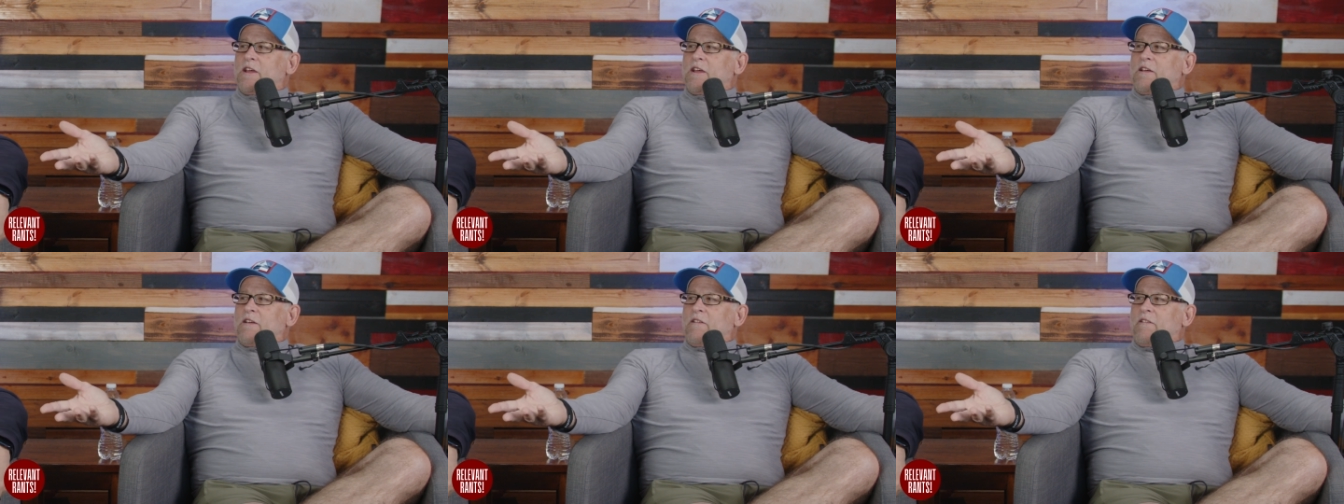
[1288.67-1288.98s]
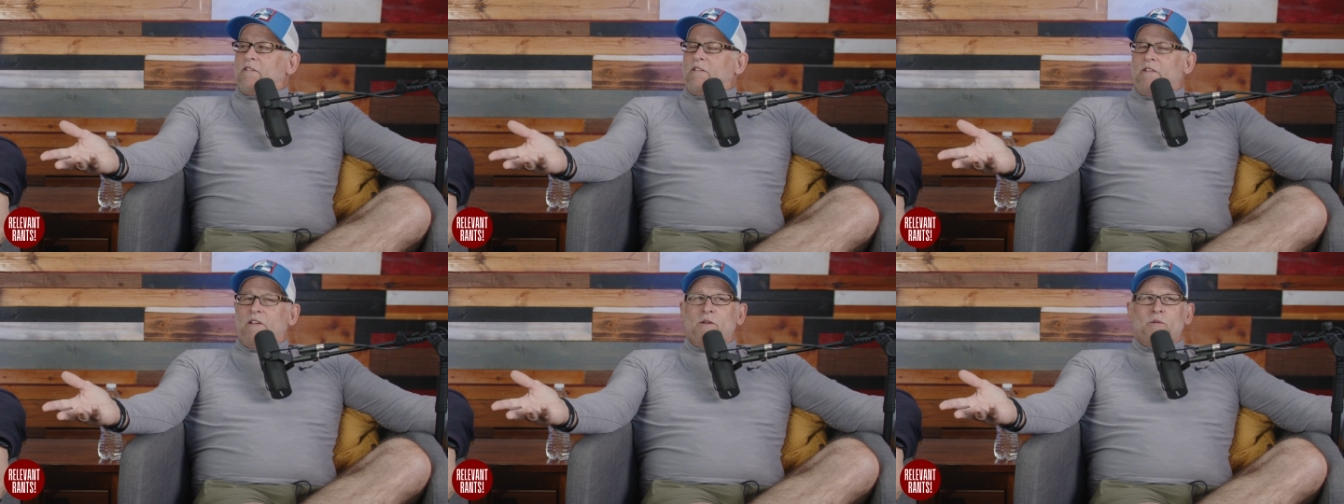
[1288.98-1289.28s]

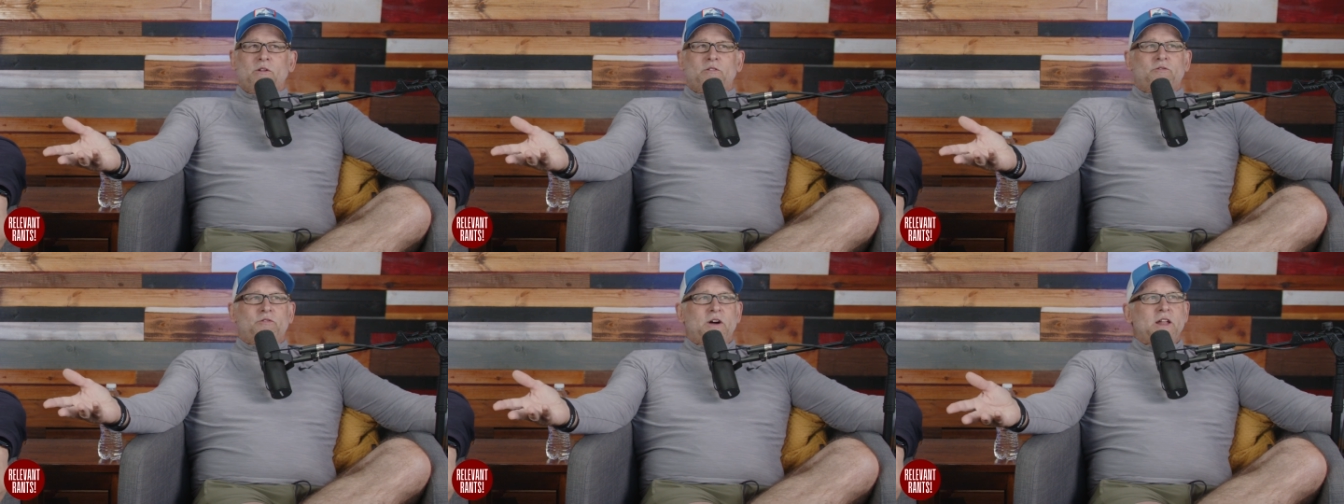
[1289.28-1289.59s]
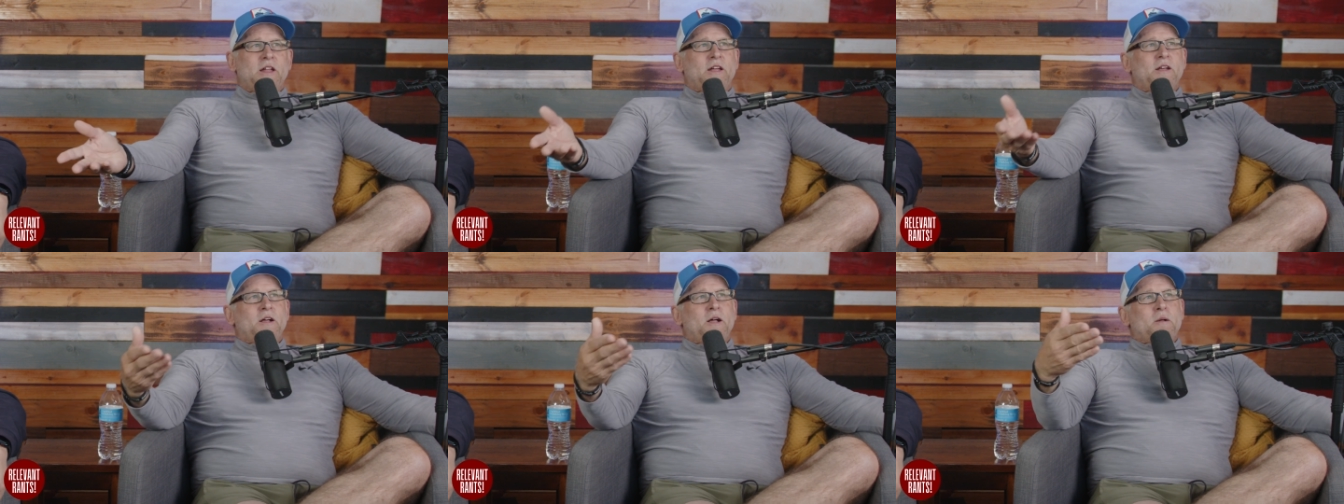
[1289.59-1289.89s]
Right. It was
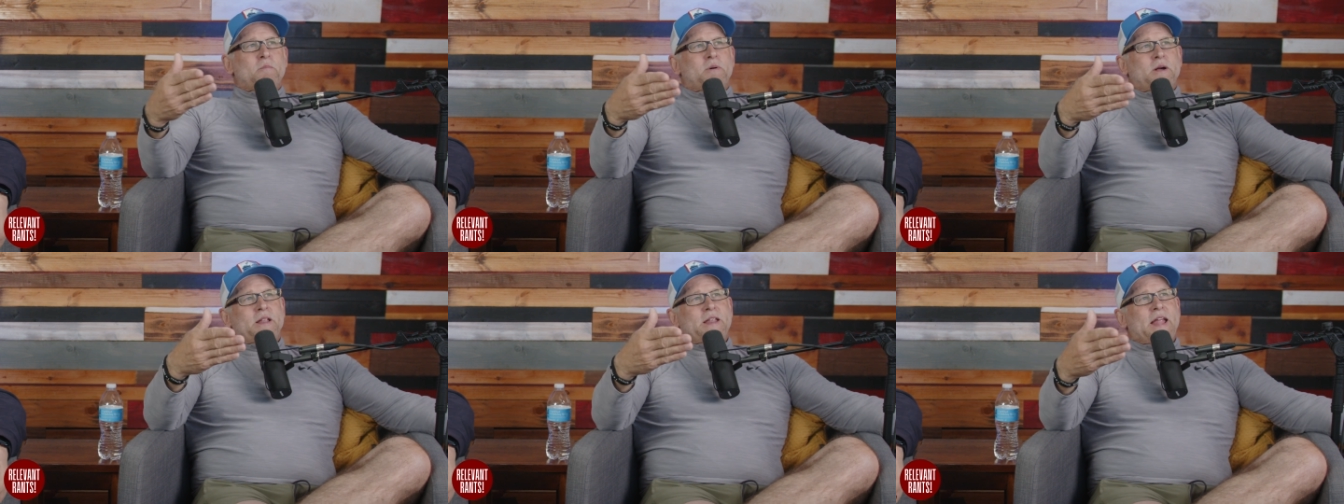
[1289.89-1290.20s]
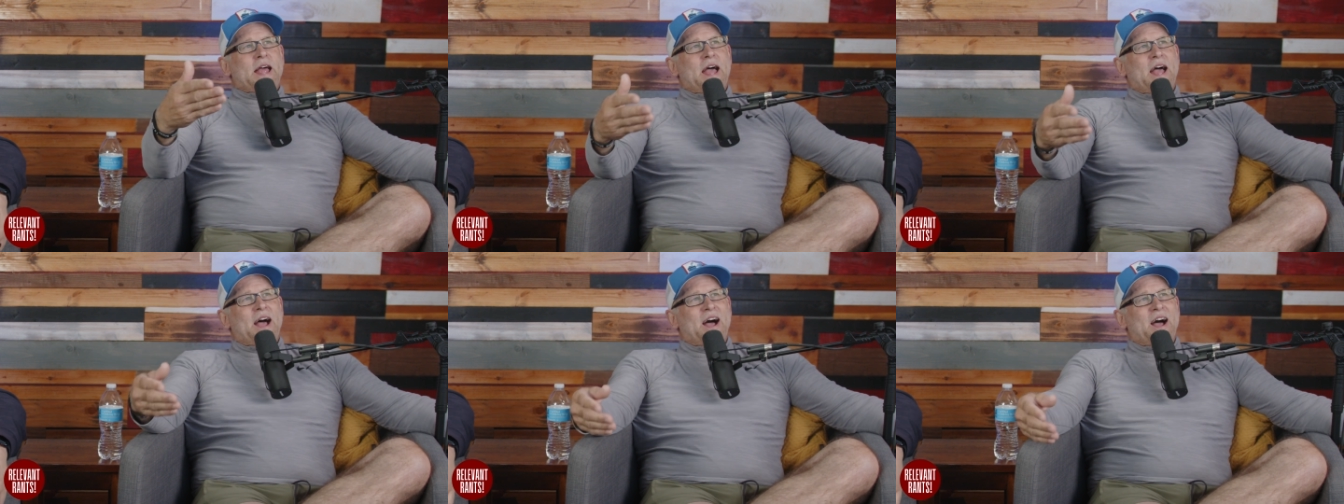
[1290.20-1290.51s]
funny. But
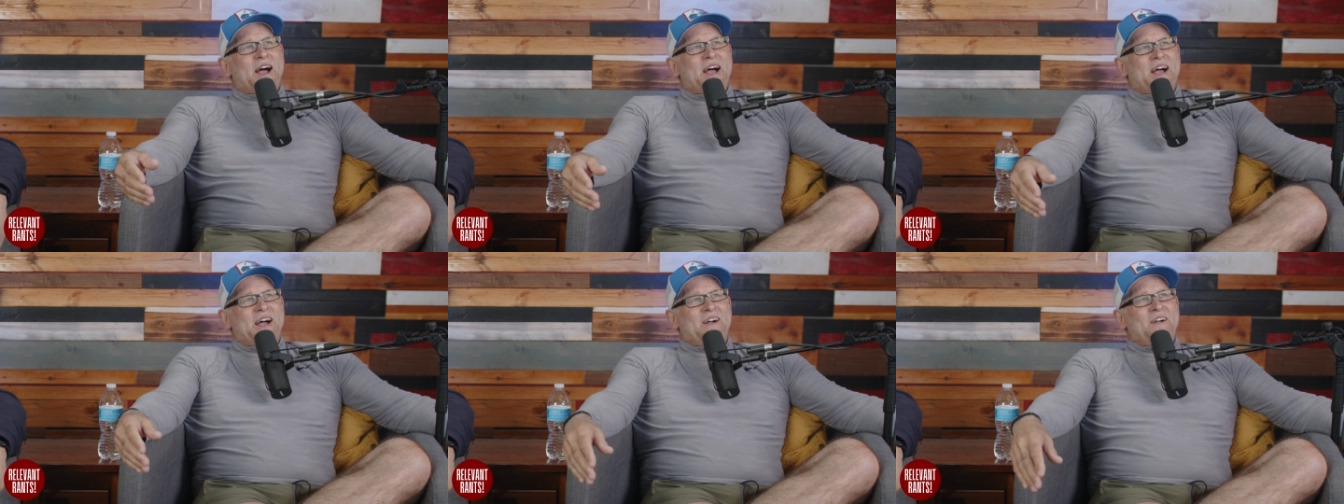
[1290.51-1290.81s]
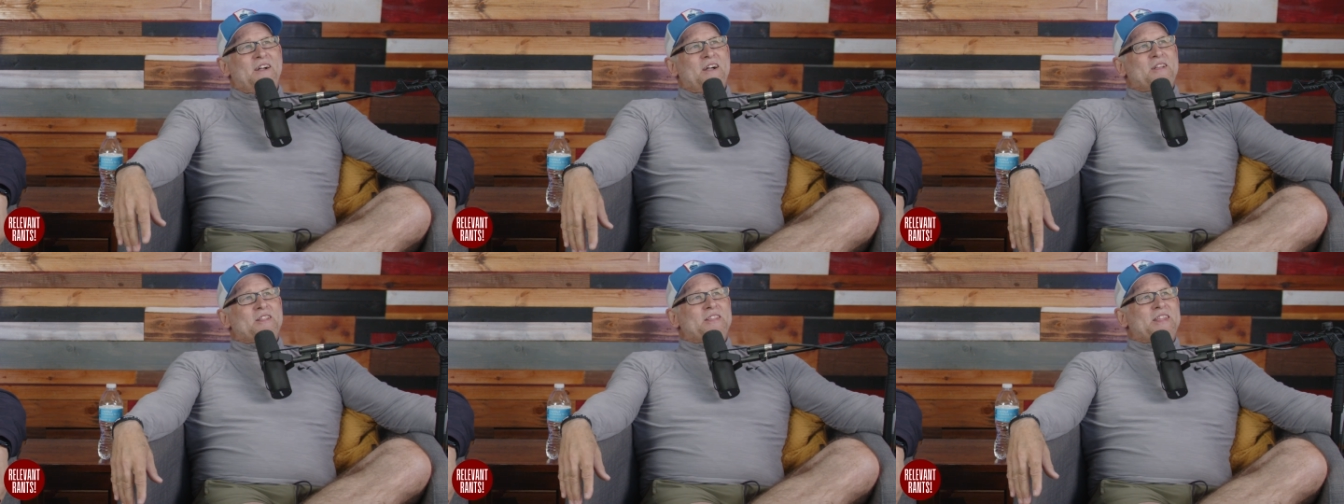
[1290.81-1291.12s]

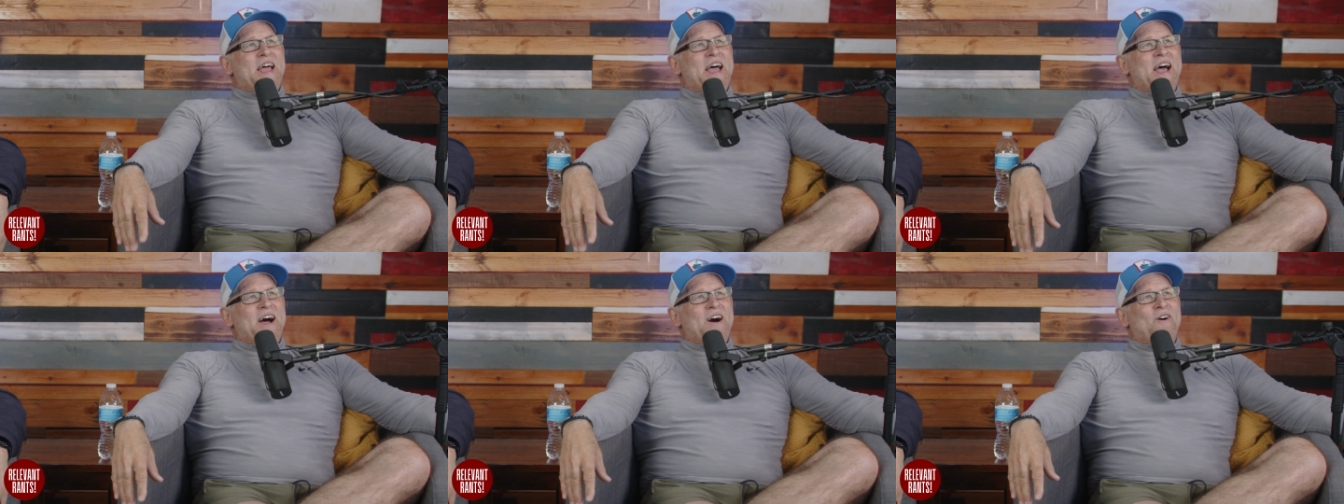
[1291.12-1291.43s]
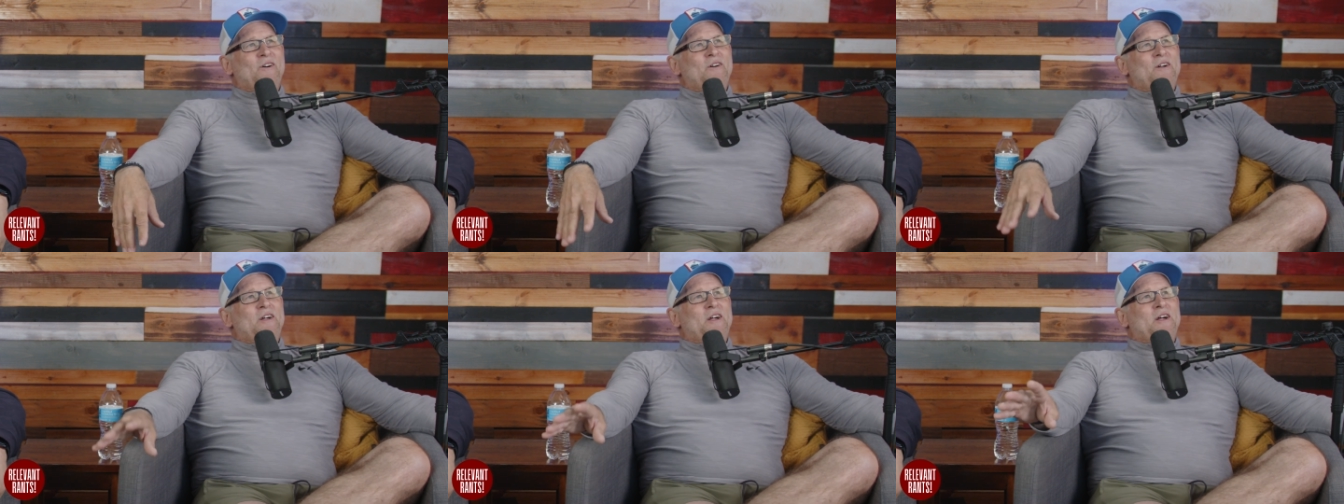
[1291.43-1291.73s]

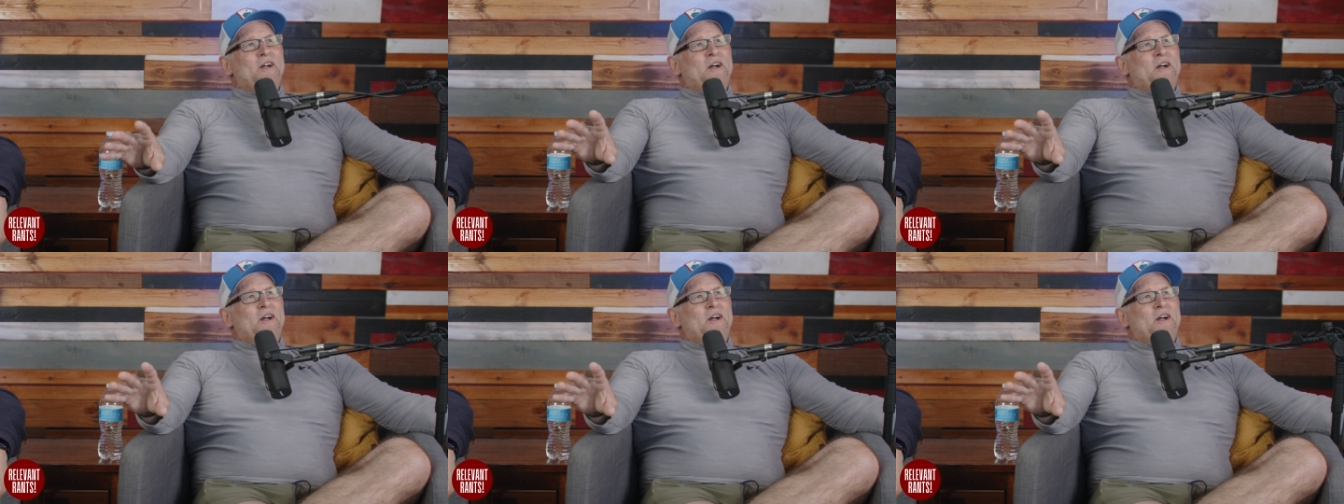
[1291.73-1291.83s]
now,